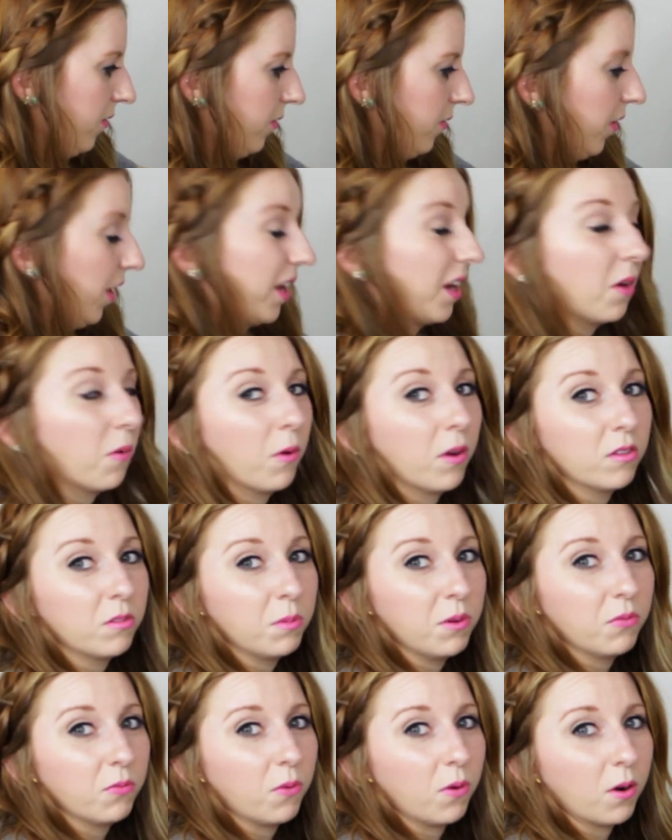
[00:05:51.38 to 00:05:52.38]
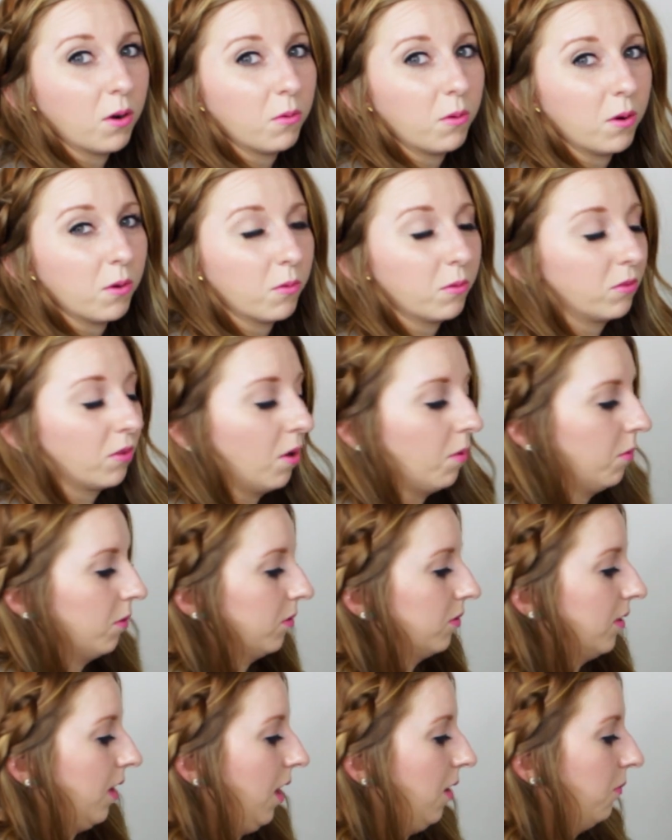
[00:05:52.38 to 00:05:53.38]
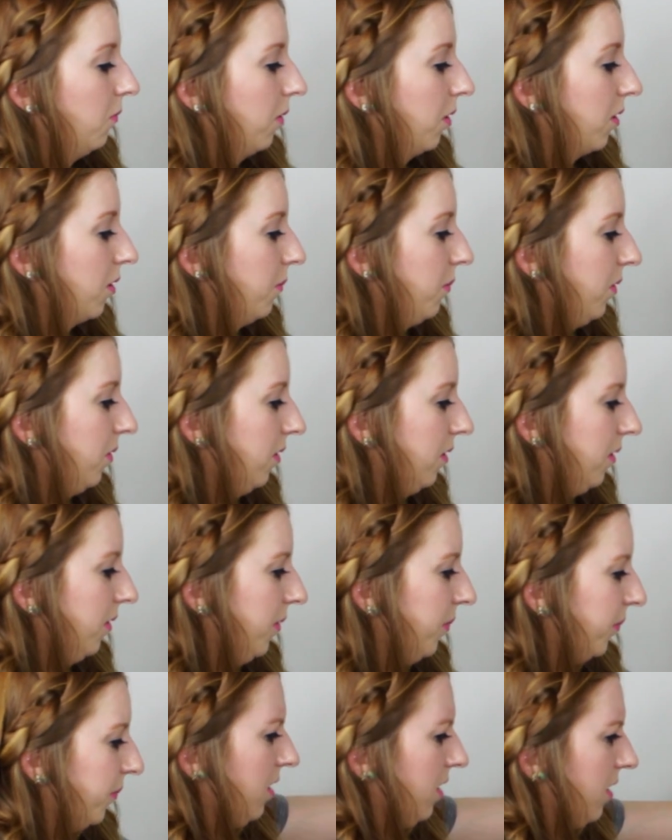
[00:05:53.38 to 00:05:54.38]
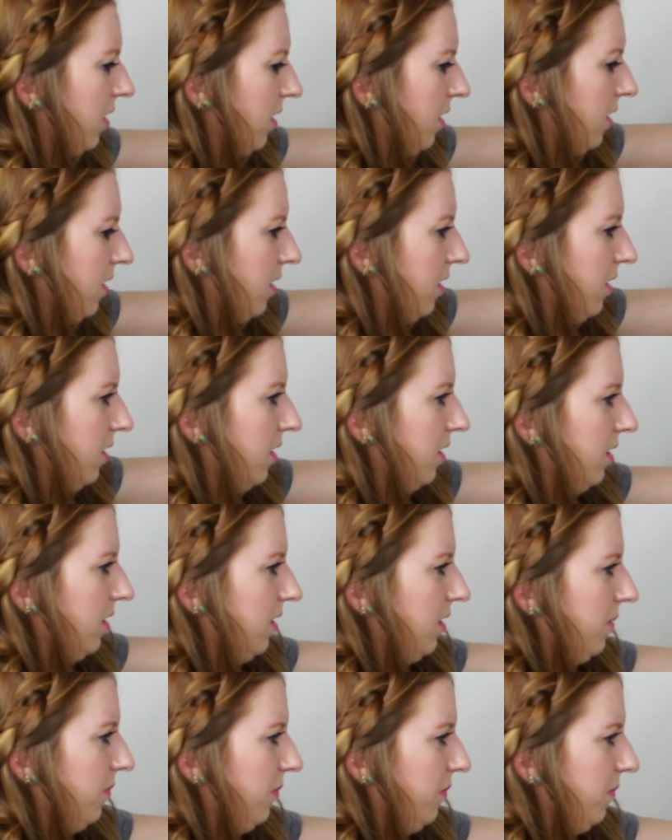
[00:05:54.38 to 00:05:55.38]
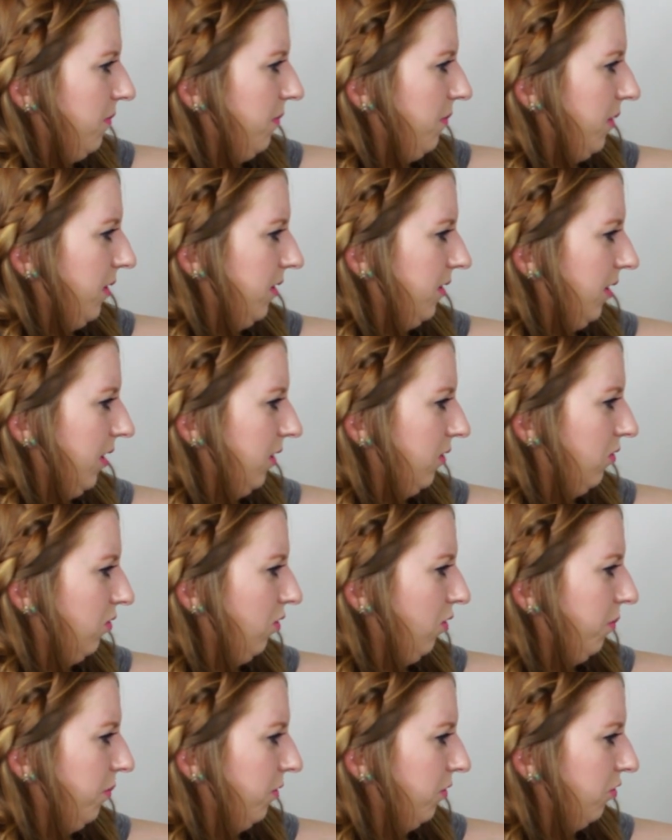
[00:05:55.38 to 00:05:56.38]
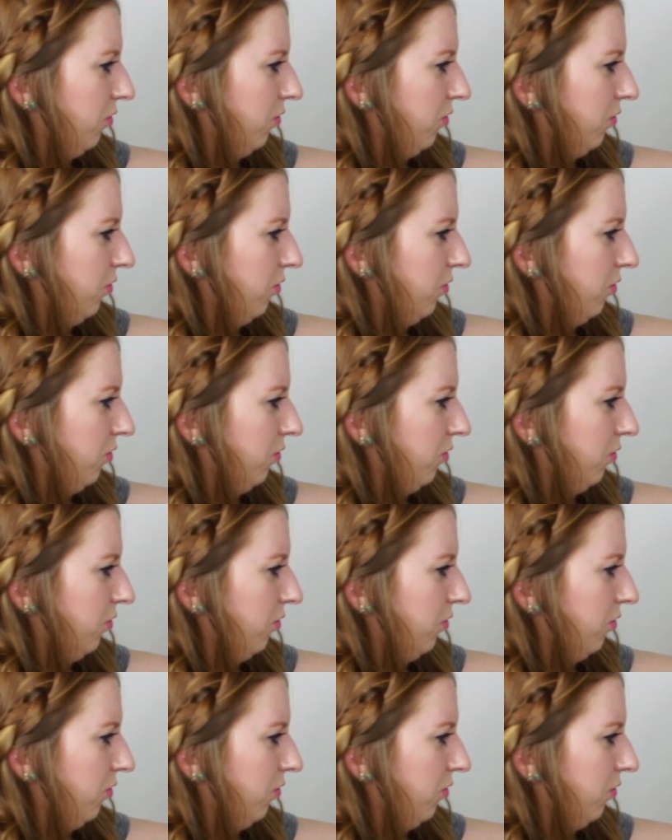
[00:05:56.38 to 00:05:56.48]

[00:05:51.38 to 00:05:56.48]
like it was before, where it was almost not workable. But it's like super